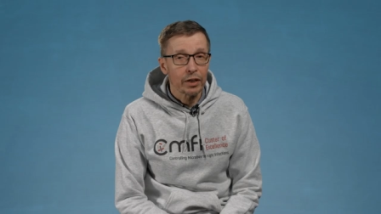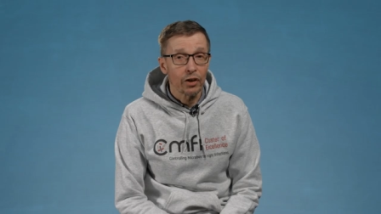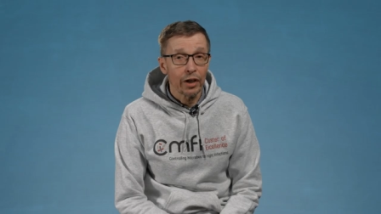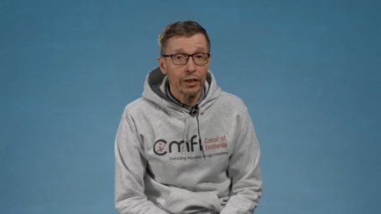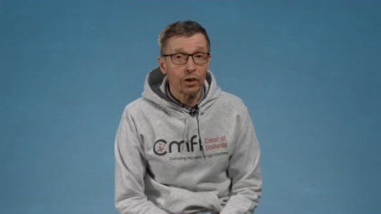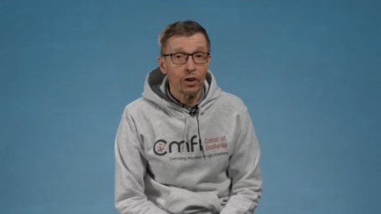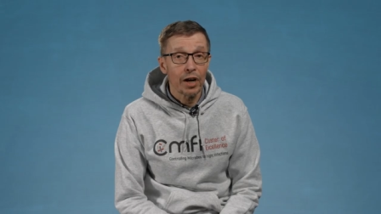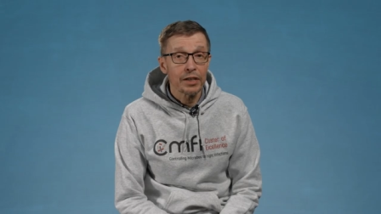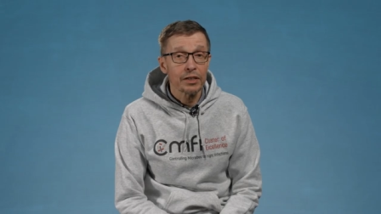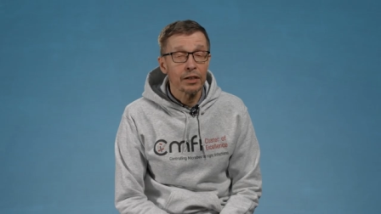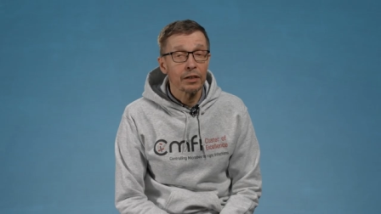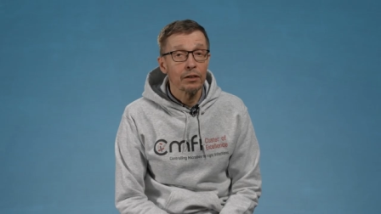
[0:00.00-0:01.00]
are
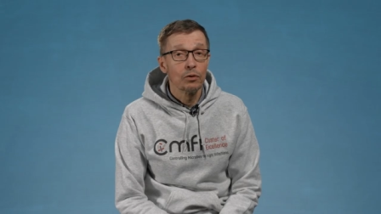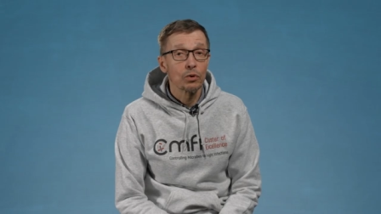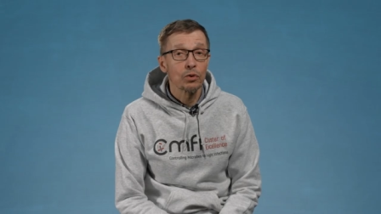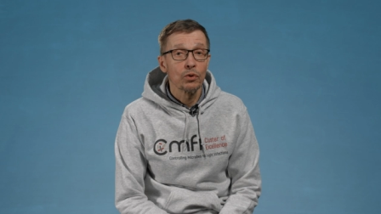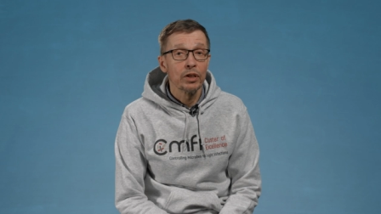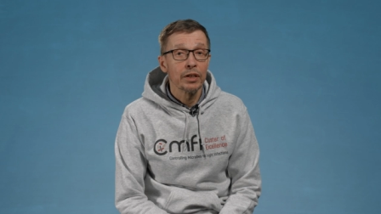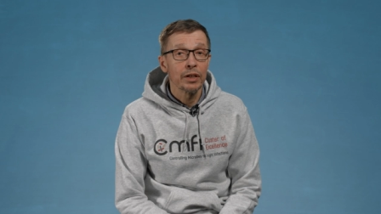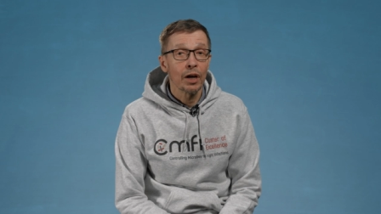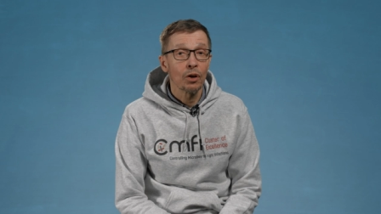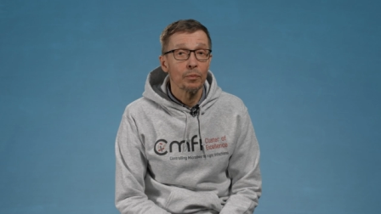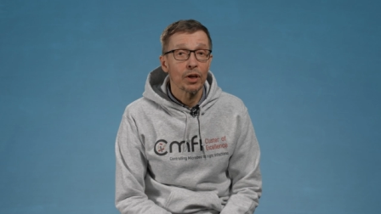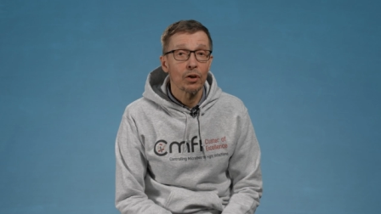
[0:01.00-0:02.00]
characterizing lugdunin
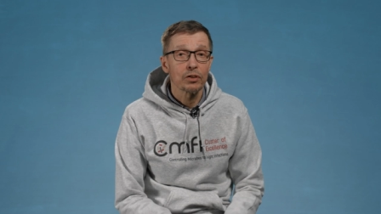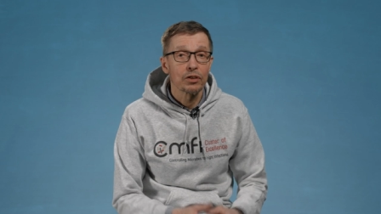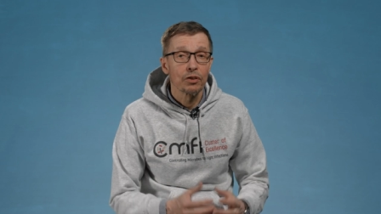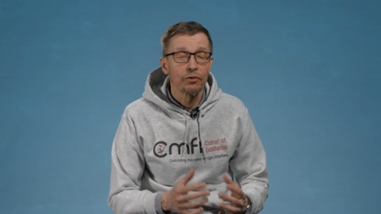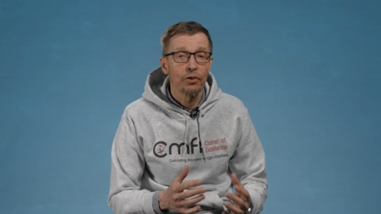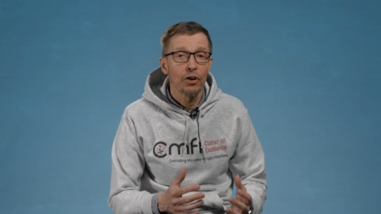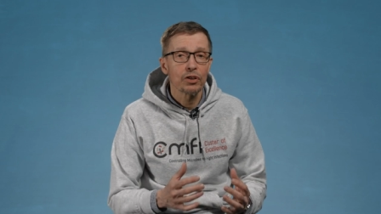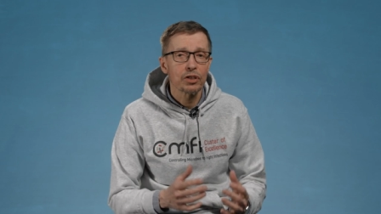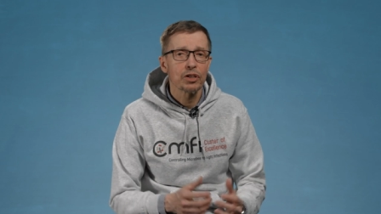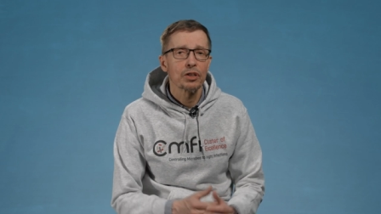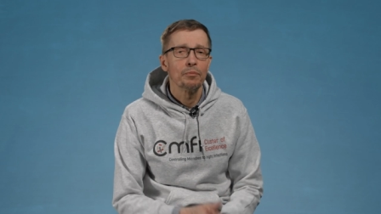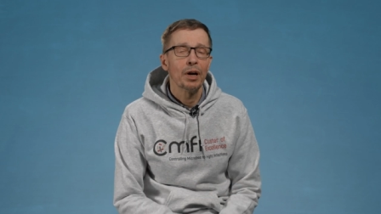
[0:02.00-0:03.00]
now because it's the
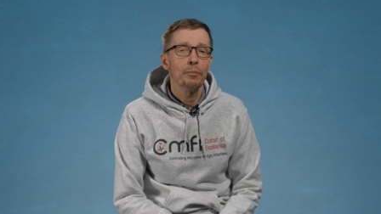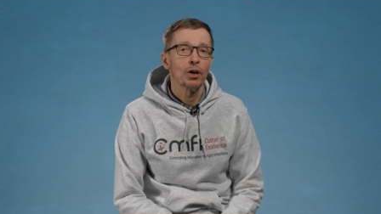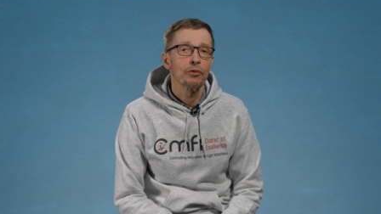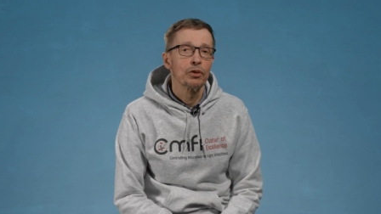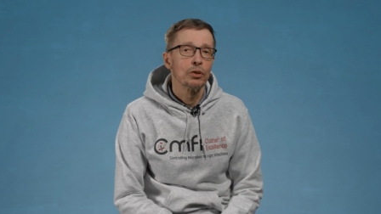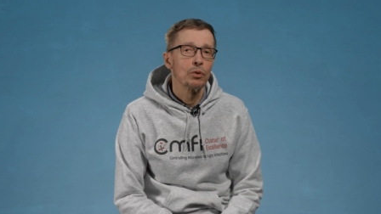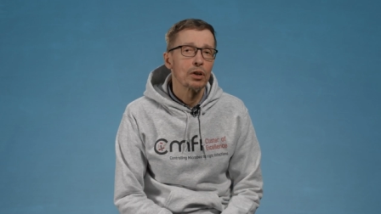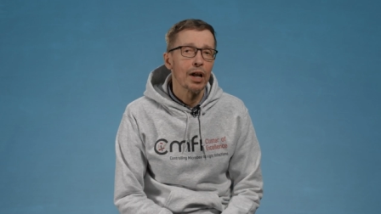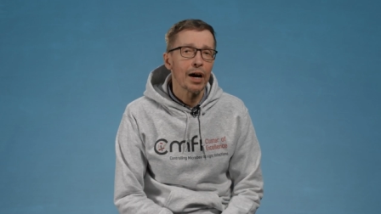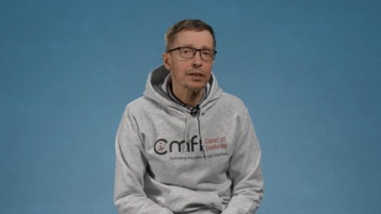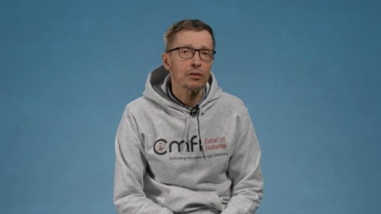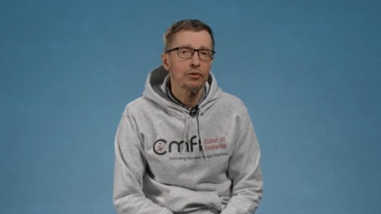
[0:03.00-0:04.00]
first member of a new
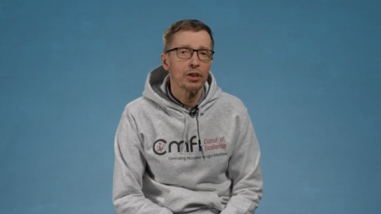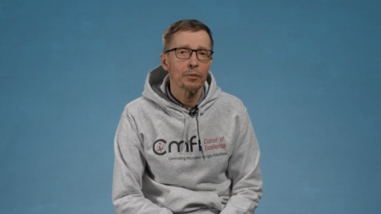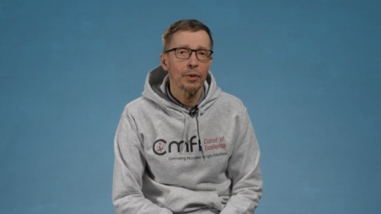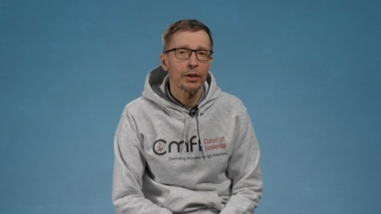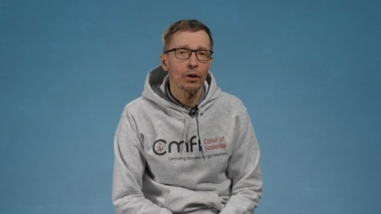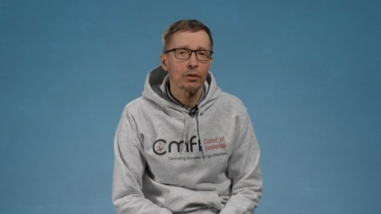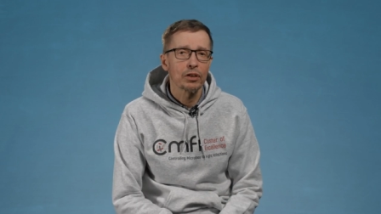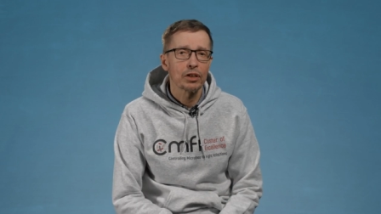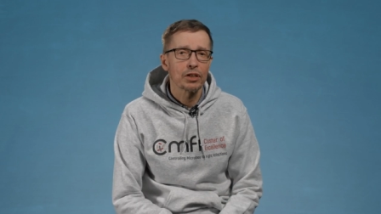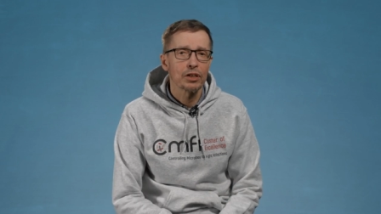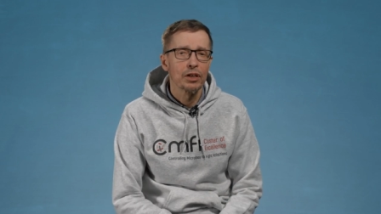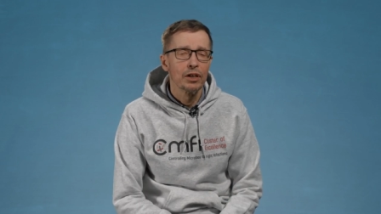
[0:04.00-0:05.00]
class of
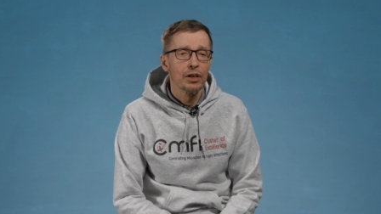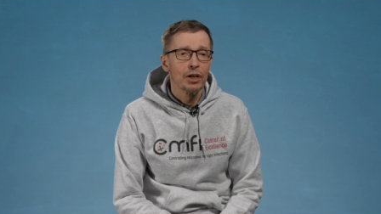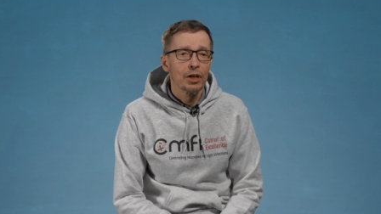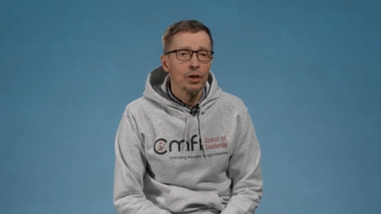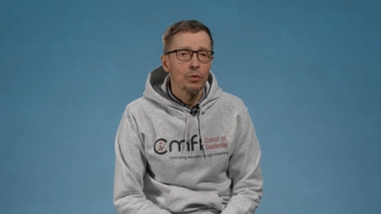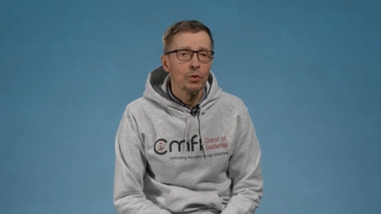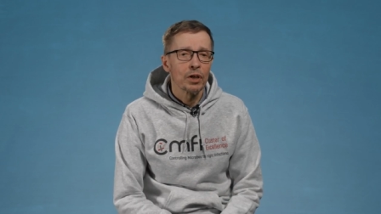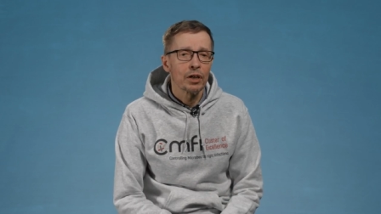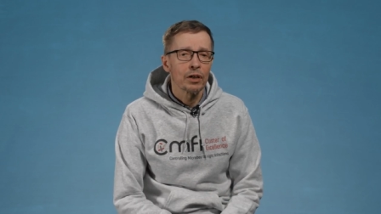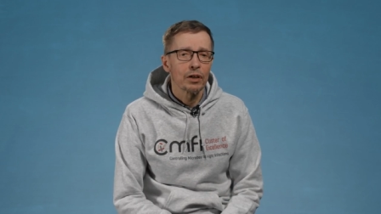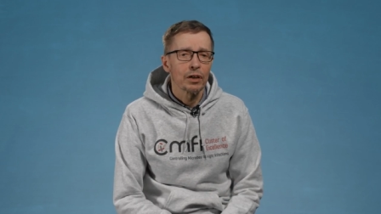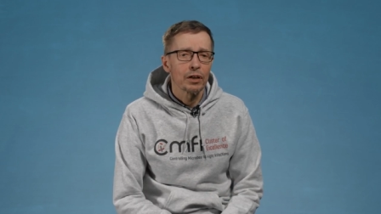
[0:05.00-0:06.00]
antibiotics. We
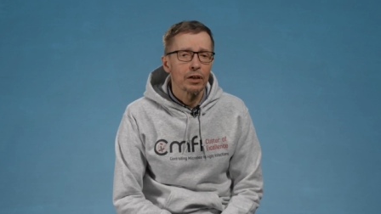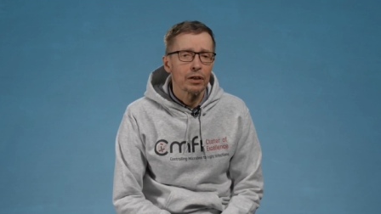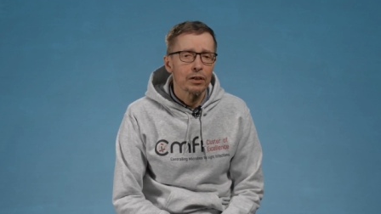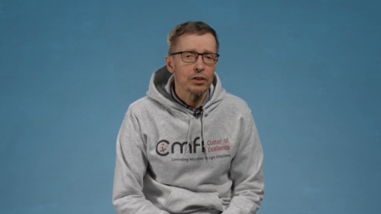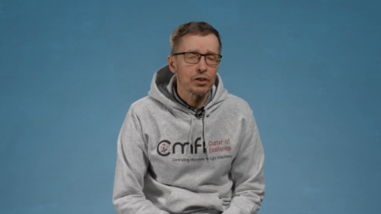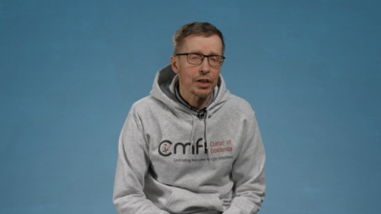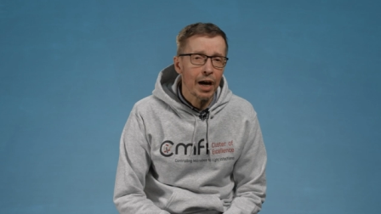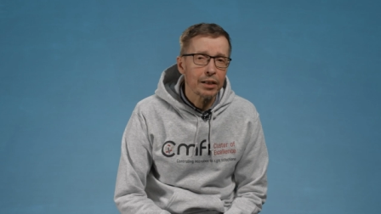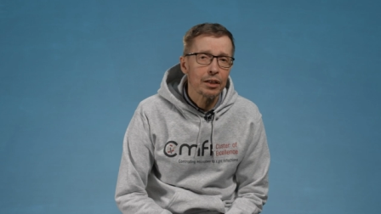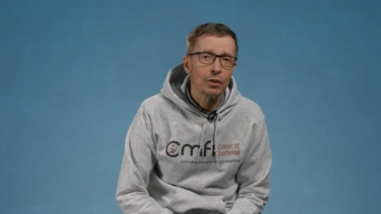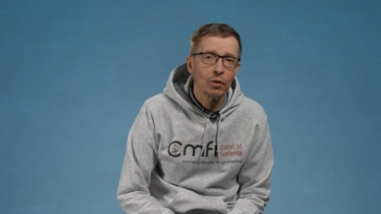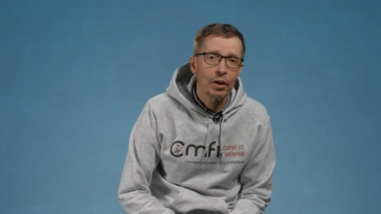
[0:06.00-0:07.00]
are
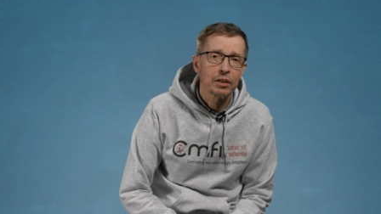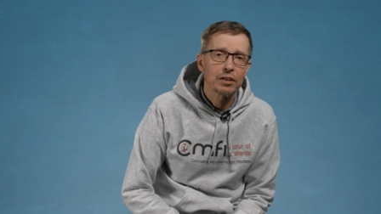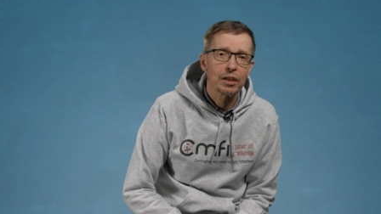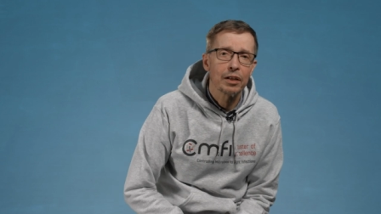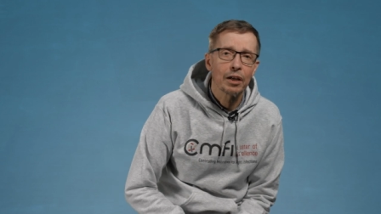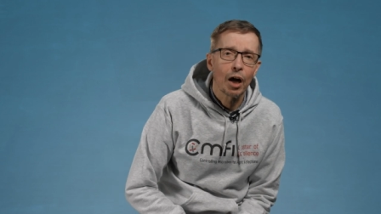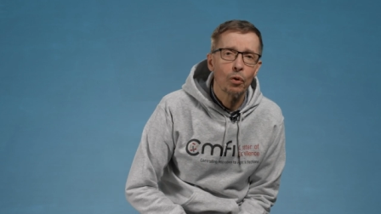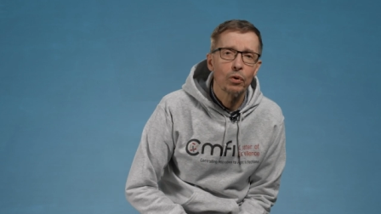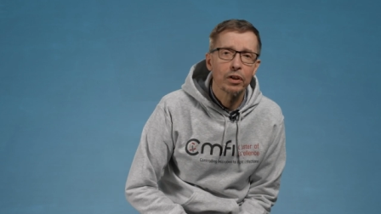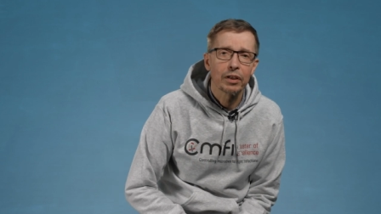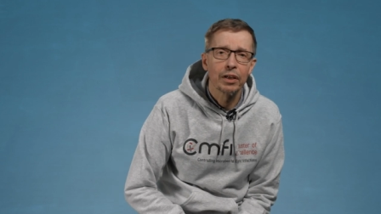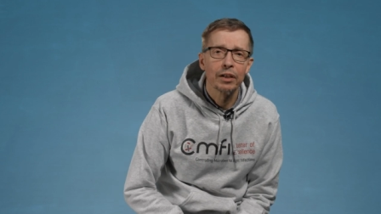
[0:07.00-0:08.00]
starting to understand how
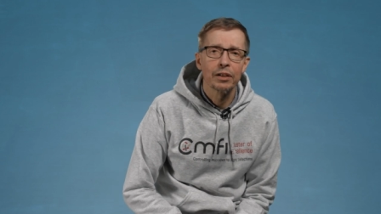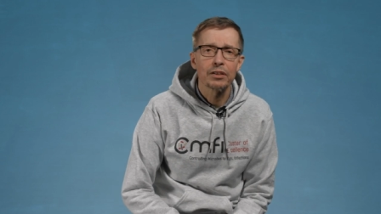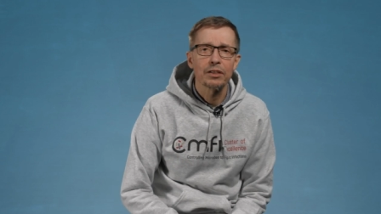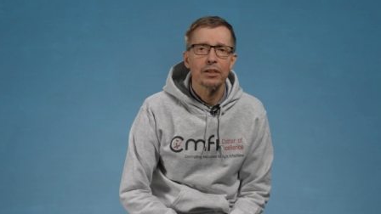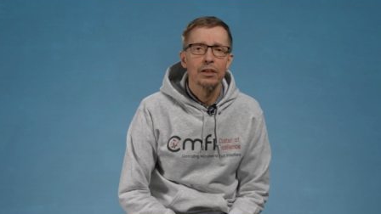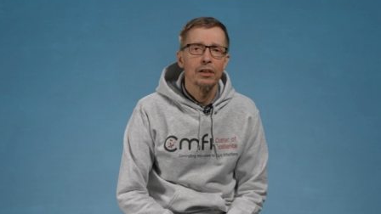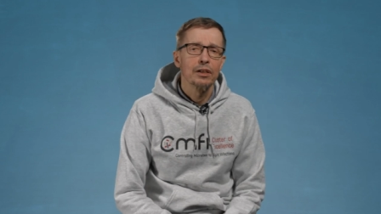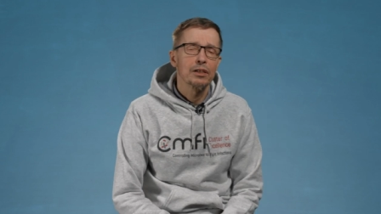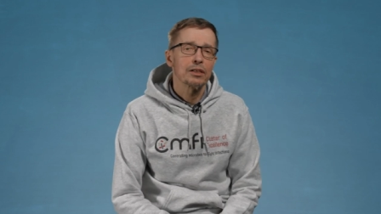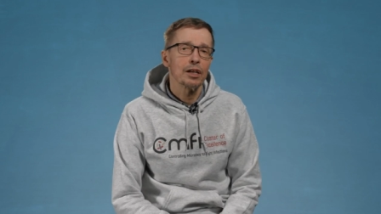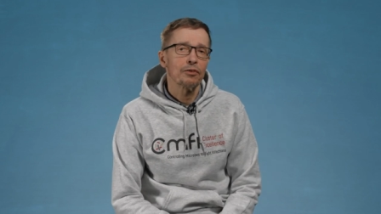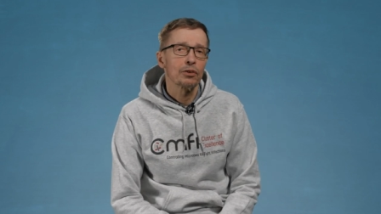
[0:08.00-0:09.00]
it kills
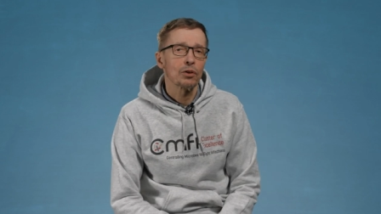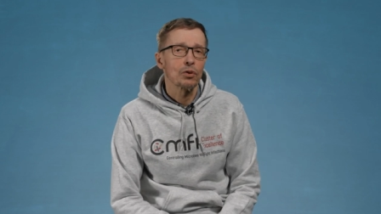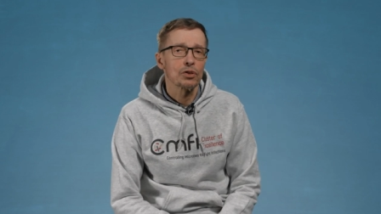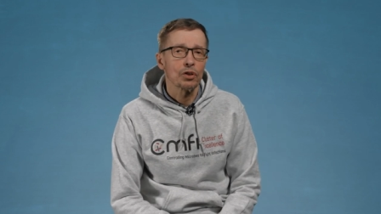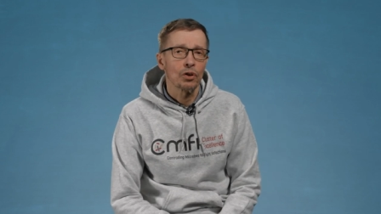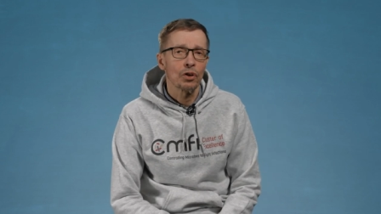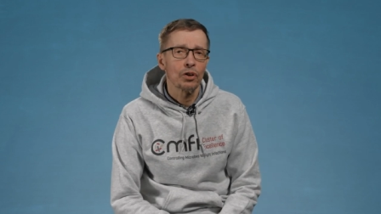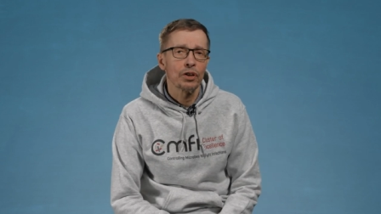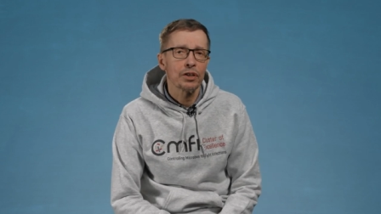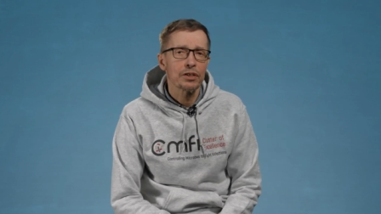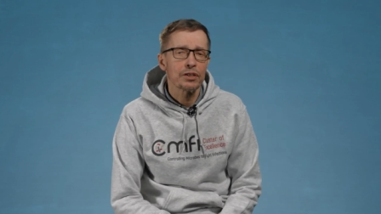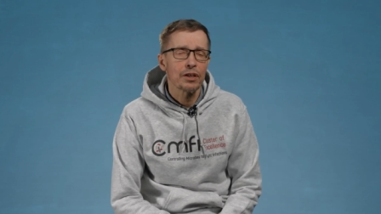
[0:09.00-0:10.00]
Staphylococcus
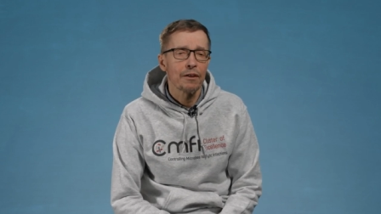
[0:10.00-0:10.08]
aureus.